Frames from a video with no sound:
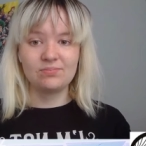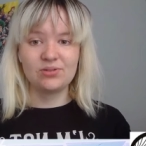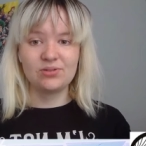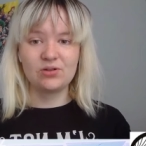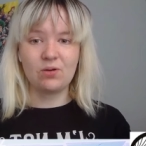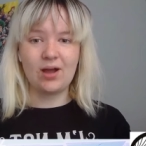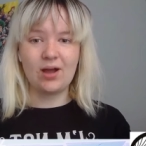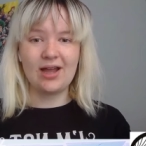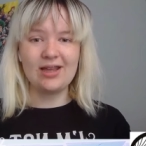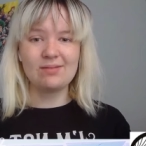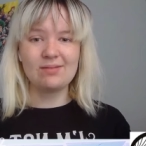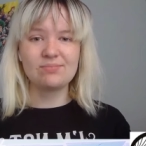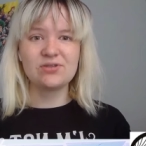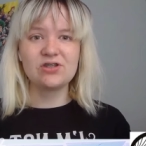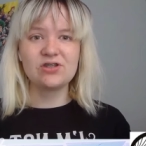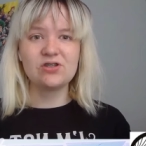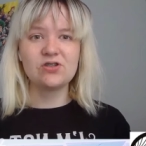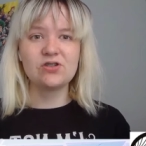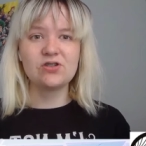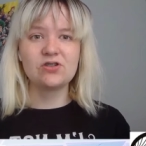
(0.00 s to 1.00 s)
So I am
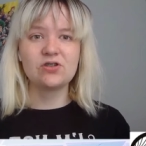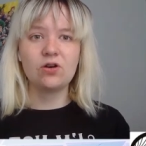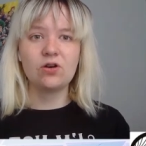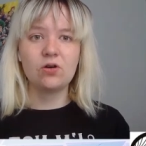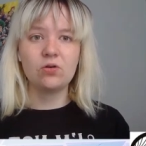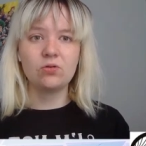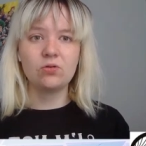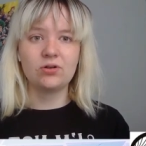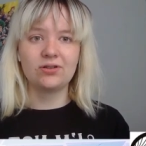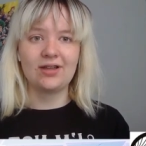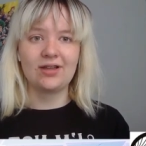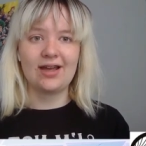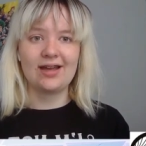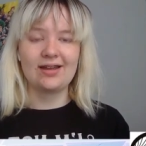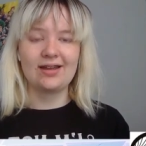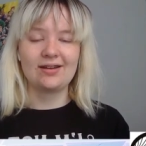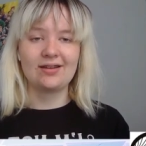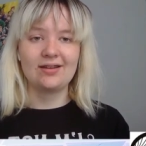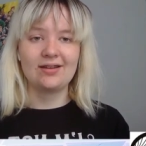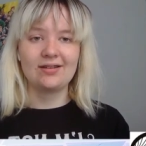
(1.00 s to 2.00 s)
so
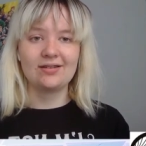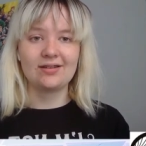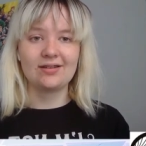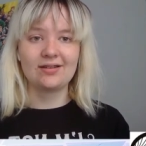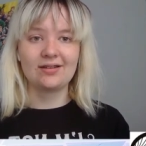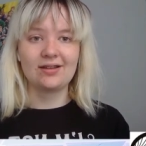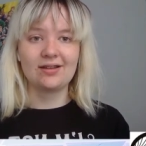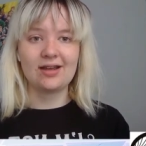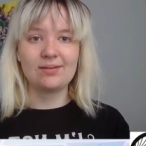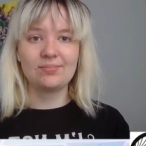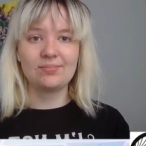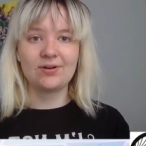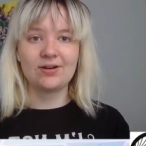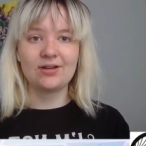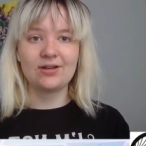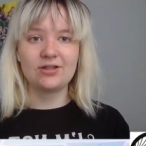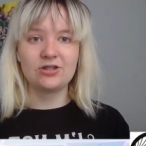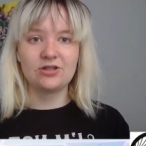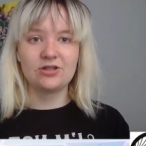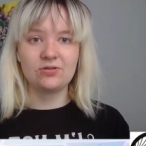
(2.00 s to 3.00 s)
glad that the
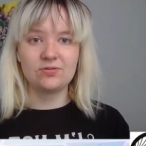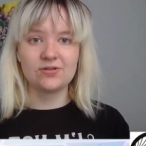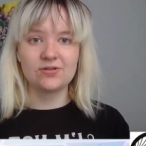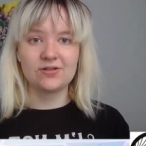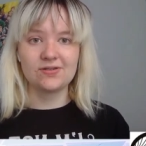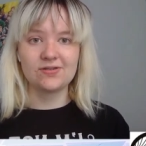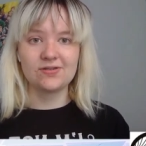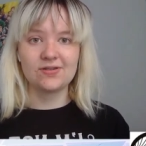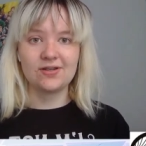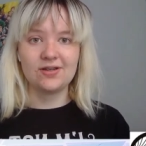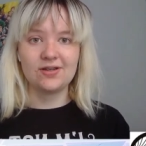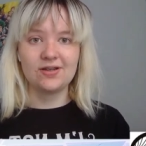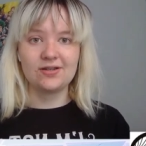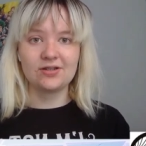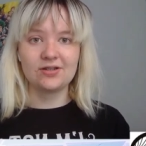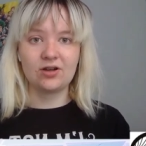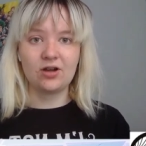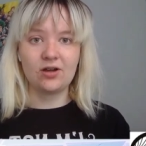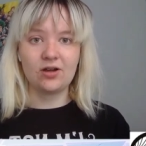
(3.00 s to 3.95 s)
library chooses to